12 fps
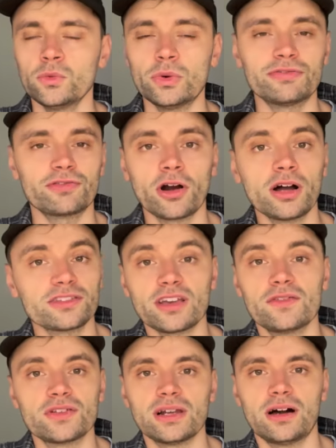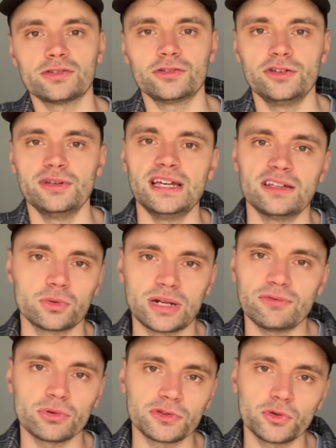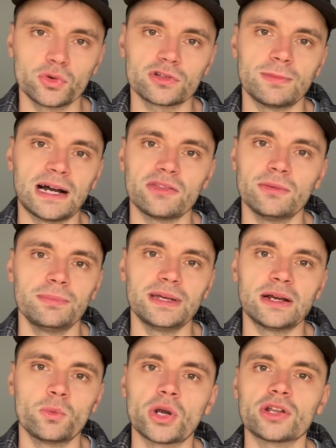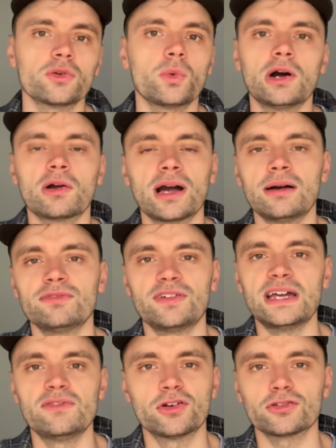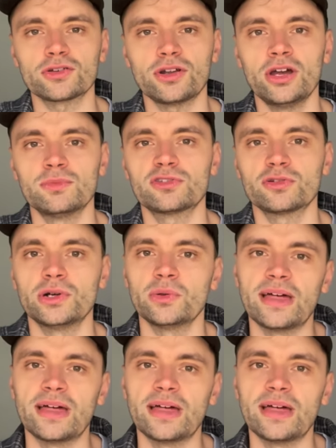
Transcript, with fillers: with France over the last few years, when everyone talked about them being one of the World Cup favourites on home soil.